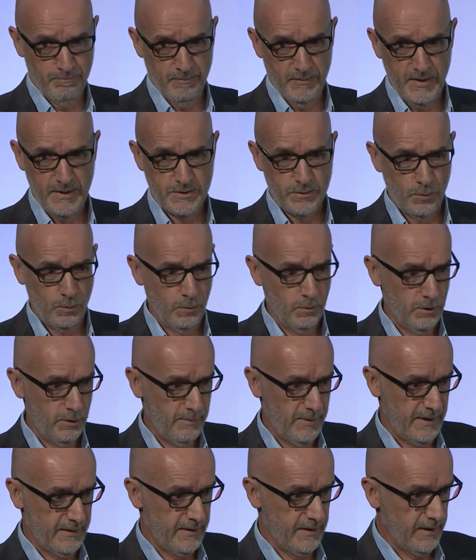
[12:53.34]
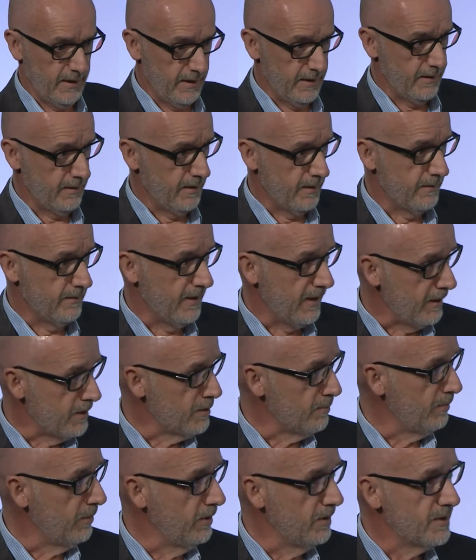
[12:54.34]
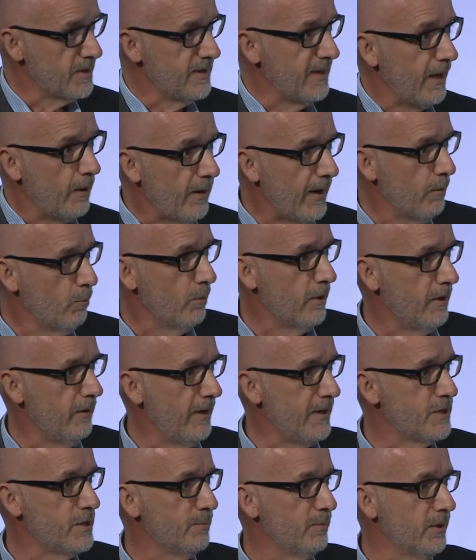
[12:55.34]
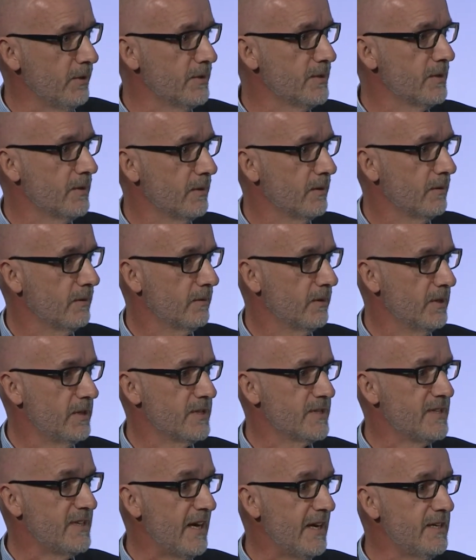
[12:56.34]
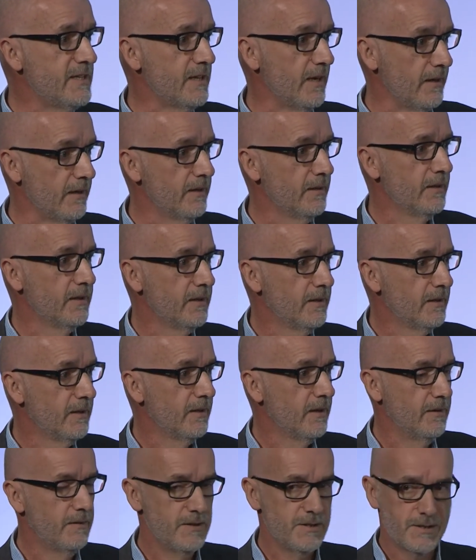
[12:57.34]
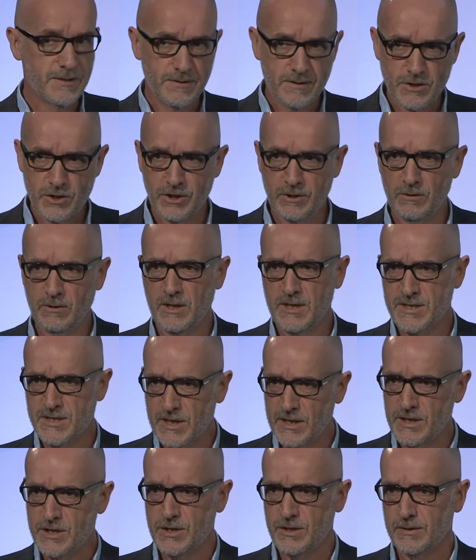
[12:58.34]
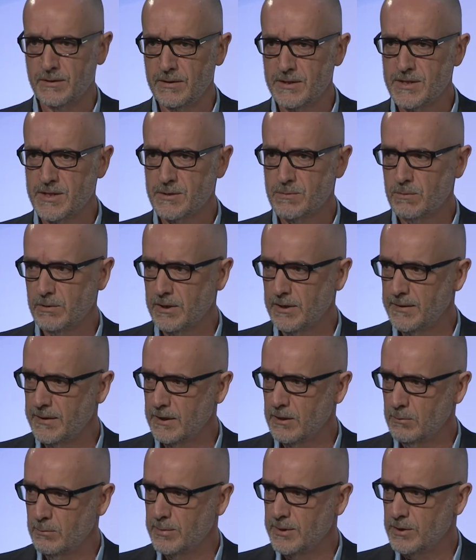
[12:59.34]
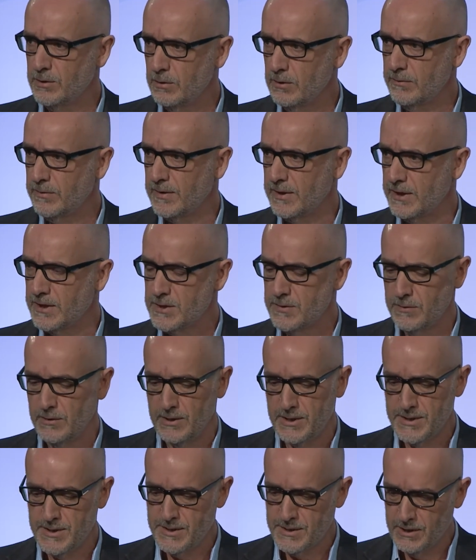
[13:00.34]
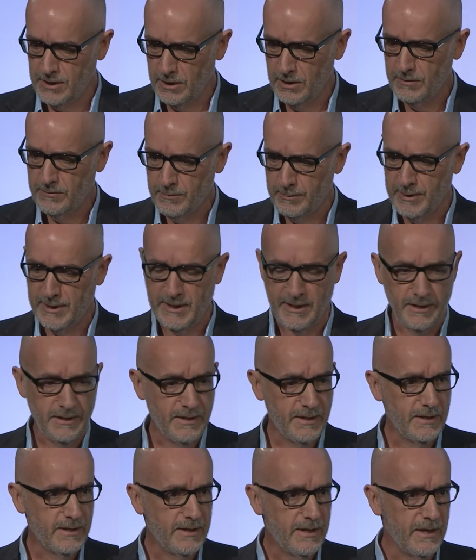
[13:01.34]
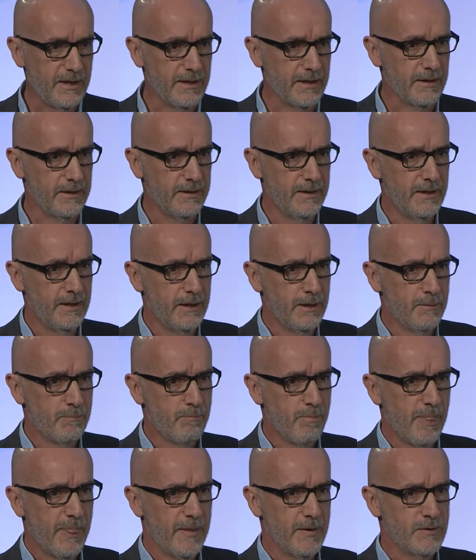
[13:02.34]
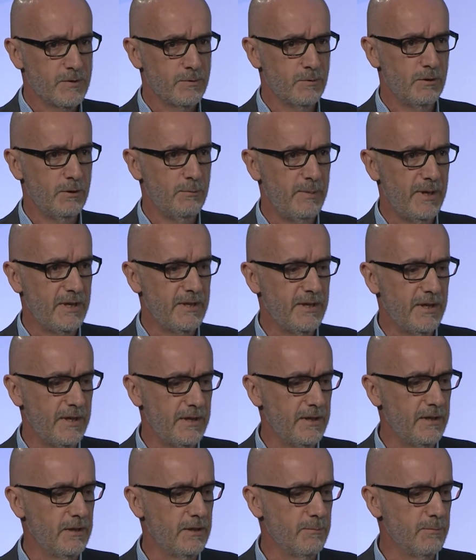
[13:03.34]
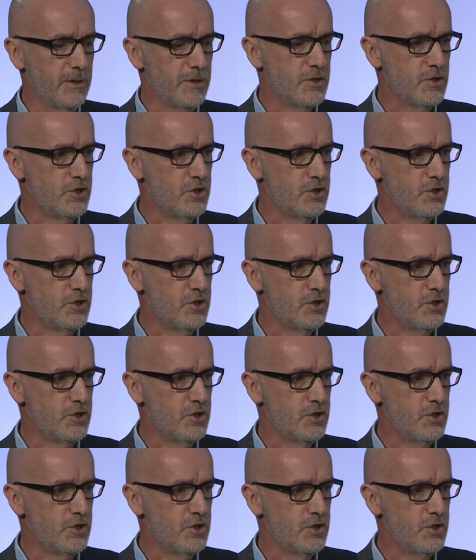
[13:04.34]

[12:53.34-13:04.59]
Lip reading: It's all about the attributes. Now, what are attributes? They're just data. And this is the generalisation. This is what I think I'll be doing for the next few years, is going from identity to data. It's all about data in the most